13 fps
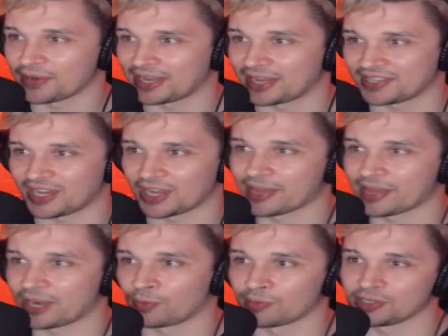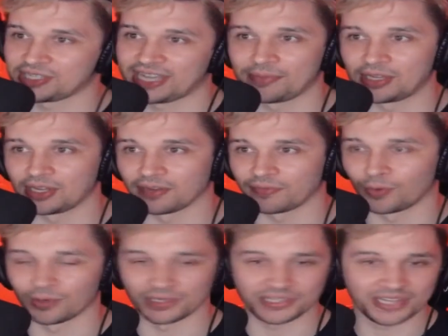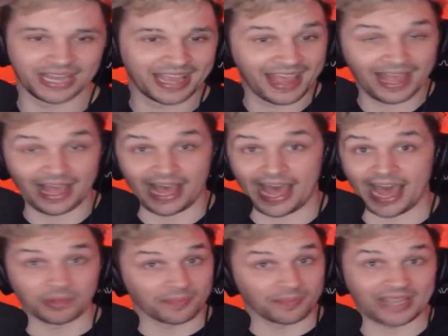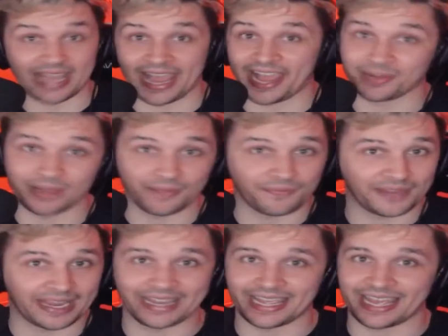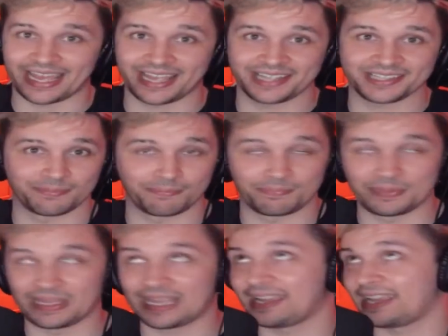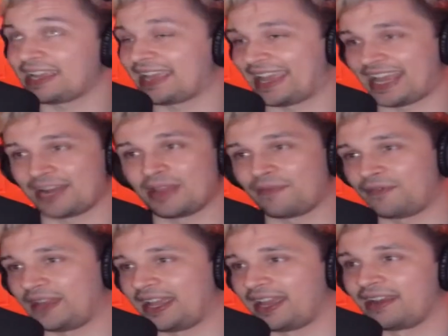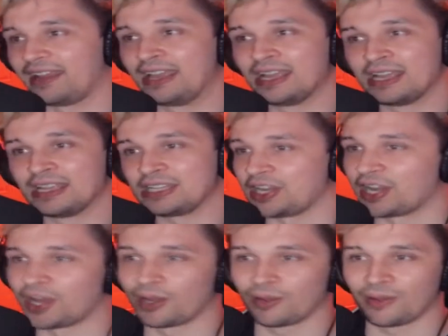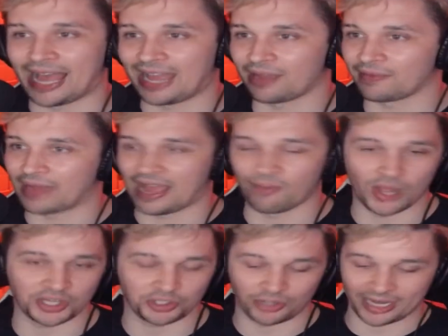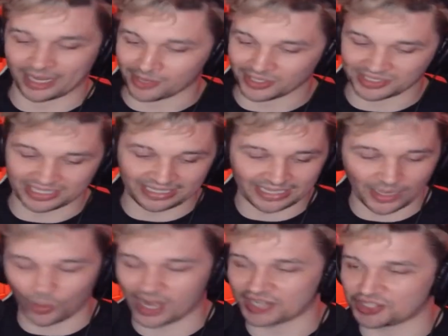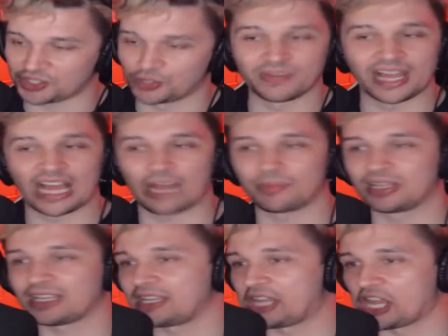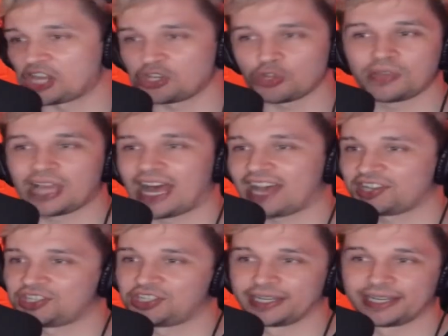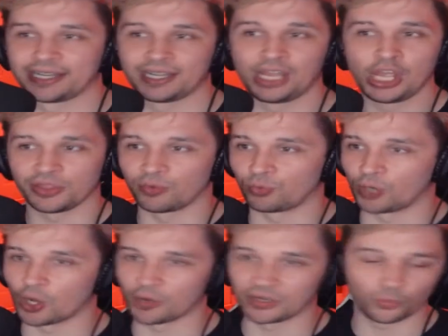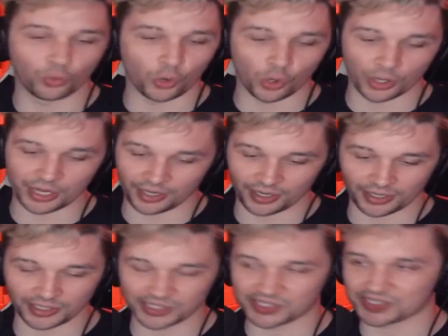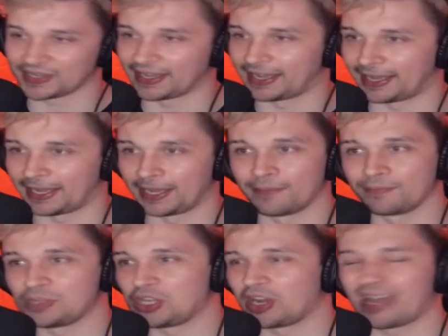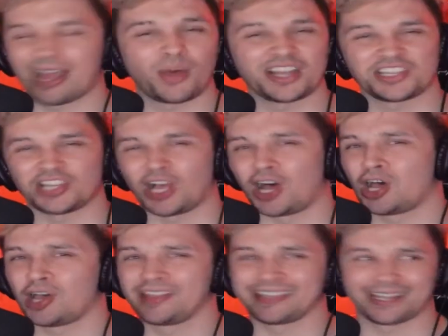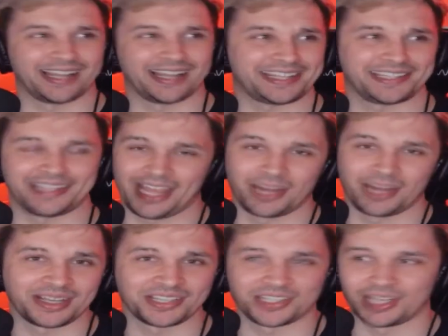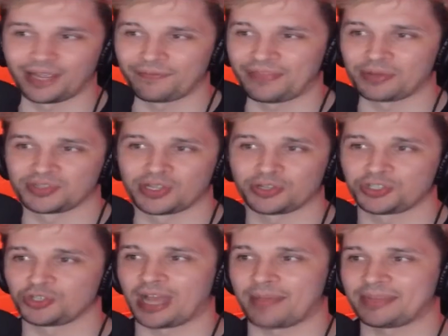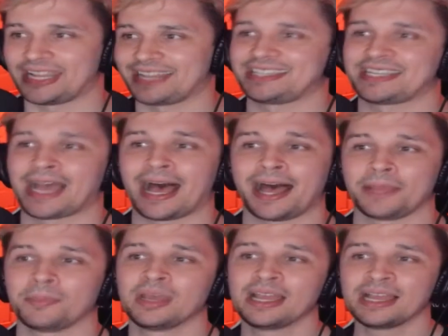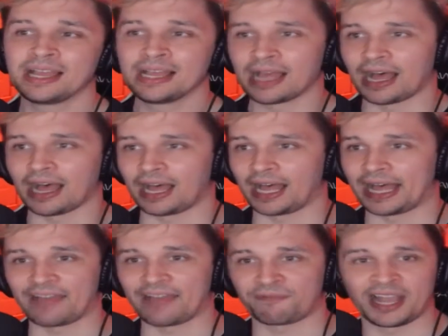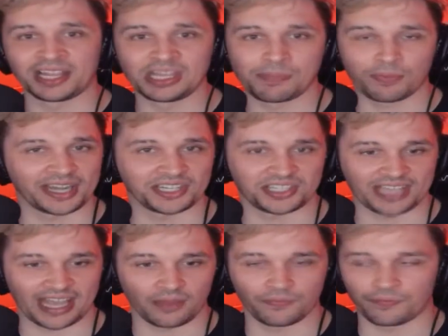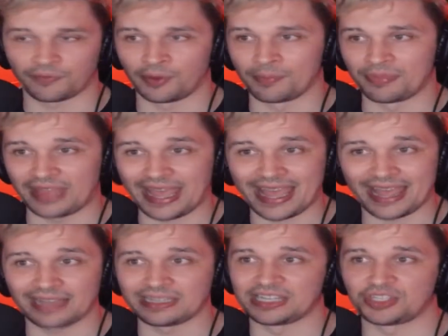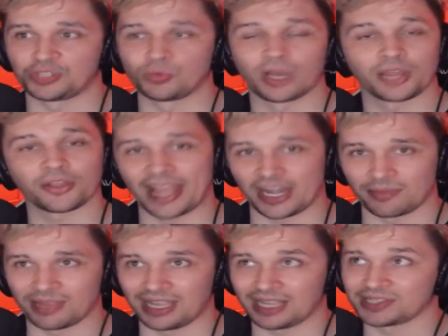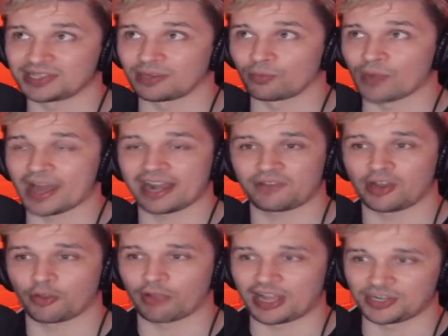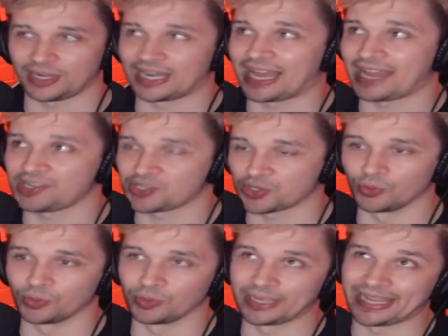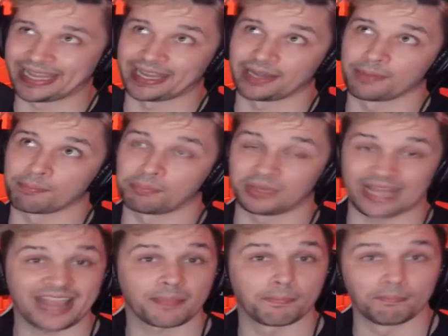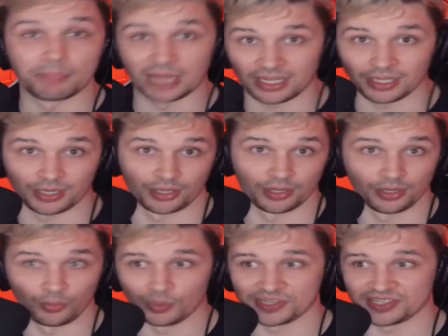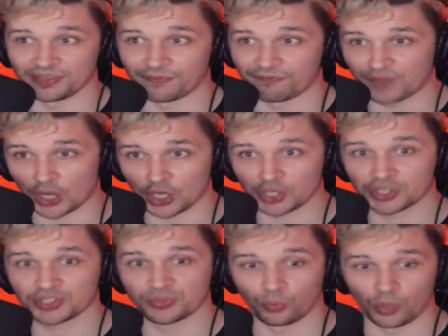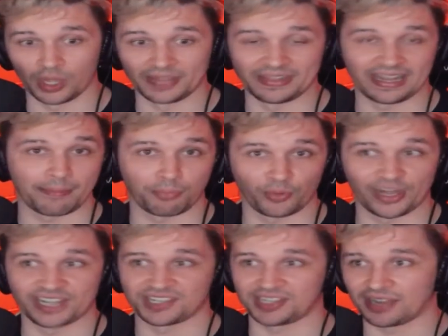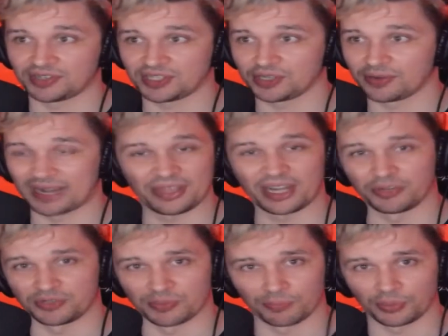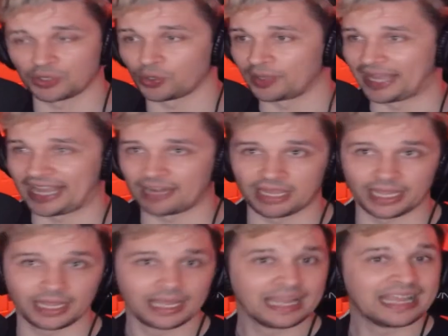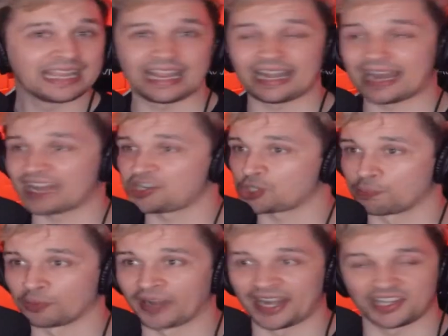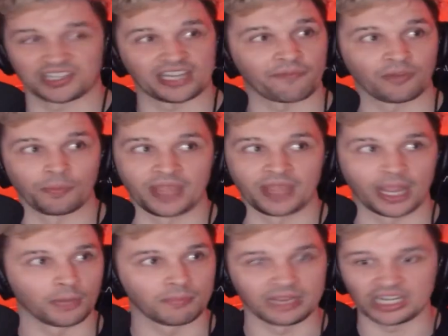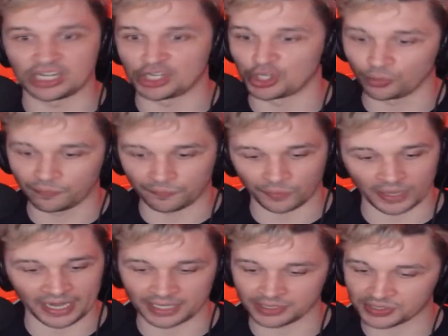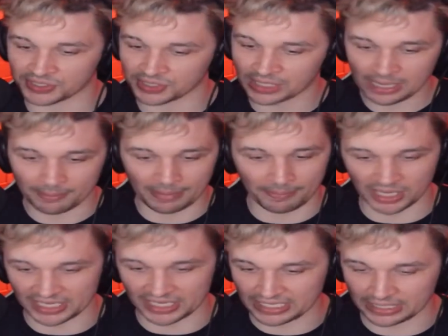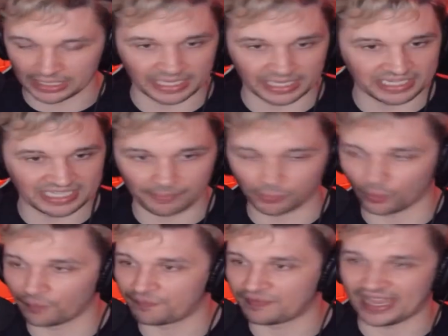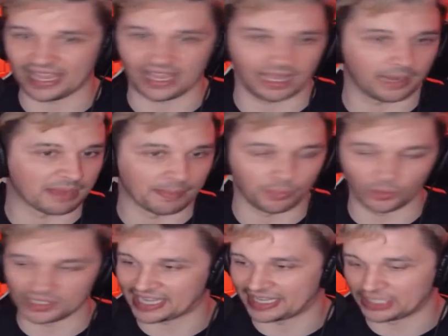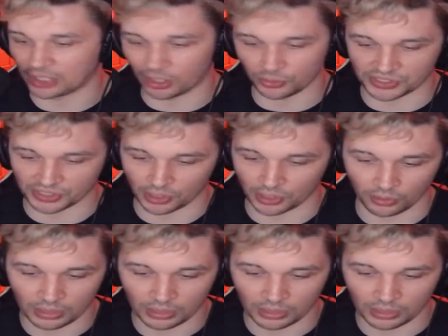I'll talk about it one more time here. Of course, I'm a big anime fan, guys. Big anime fan. You know, I watched Dragon Ball Z, I watched Toonami, Inuyasha, the Ronin Warriors. You know, I watched all the classic anime stuff that was on Toonami at the time. I finally branched out from that into other animes right after I graduated high school, and Black Butler was the first one that I branched out to, and I thought it was a pretty cool anime, and I just branched out from there, meeting new friends, my buddy Deadpool fan, my boy Tiny Oso.